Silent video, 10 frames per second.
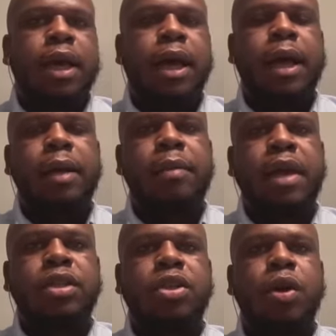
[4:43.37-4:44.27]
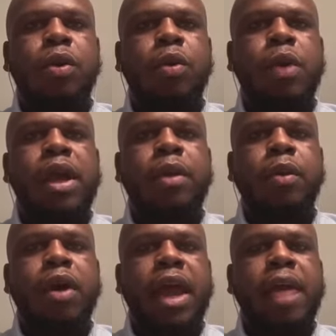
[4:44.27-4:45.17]
Um, and so we
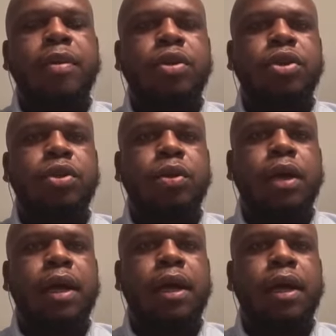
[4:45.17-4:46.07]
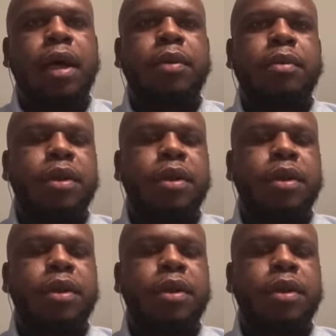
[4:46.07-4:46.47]
were able to uh, help them.